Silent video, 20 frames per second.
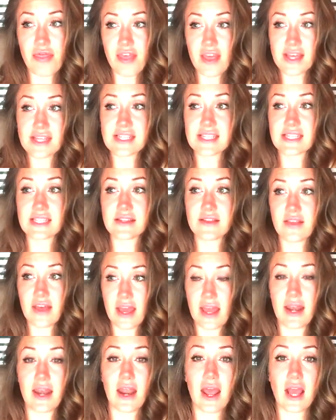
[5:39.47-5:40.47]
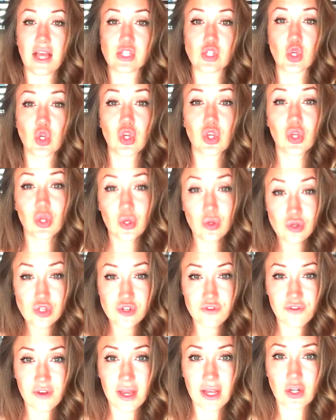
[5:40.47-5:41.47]
this then has a huge
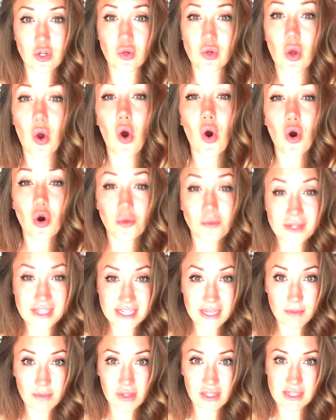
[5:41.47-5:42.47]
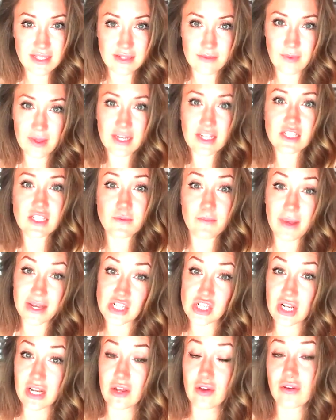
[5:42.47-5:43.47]
effect on your whole metabolism, and
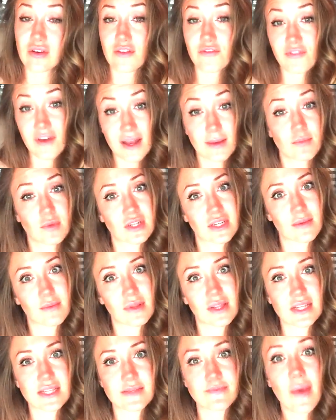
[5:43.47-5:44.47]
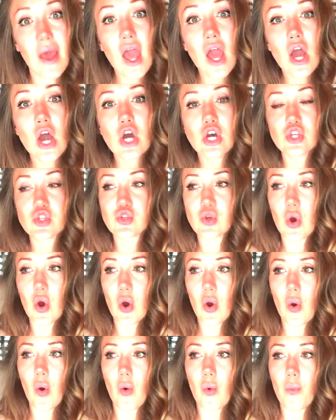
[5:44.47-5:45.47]
especially on your fat metabolism.
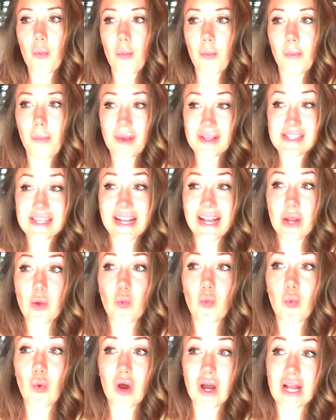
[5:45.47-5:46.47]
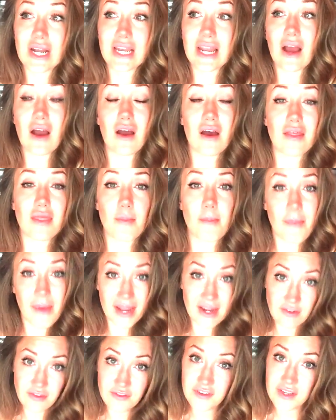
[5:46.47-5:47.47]
So basically, what are the
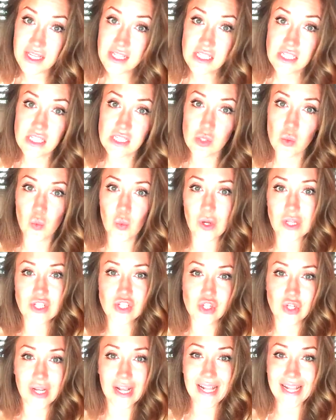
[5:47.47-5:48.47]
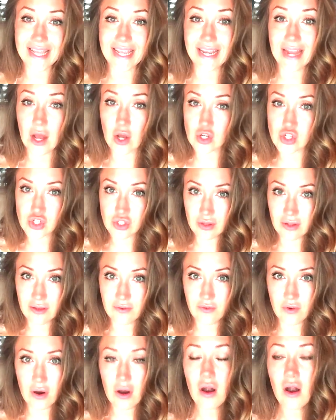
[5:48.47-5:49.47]
benefits once you clean out your
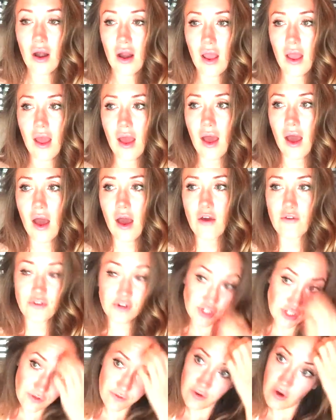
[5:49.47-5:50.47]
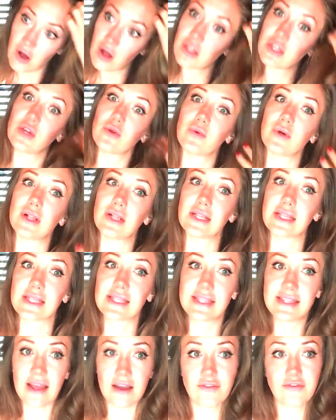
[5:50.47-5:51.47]
liver? First of all, you will
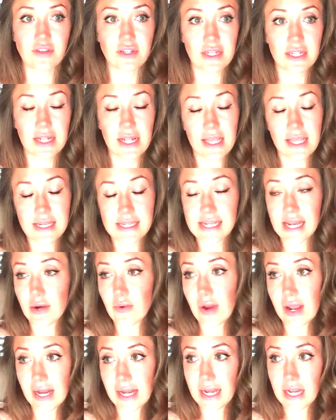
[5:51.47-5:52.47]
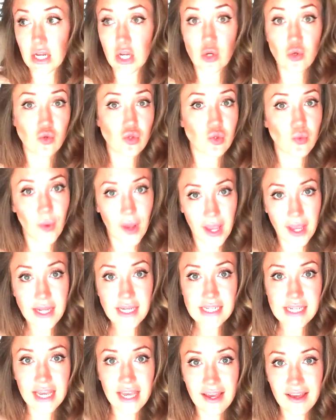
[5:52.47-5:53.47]
definitely directly lose
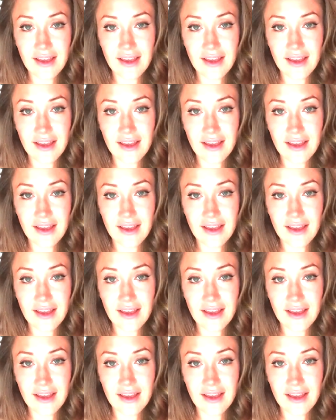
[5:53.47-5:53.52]
weight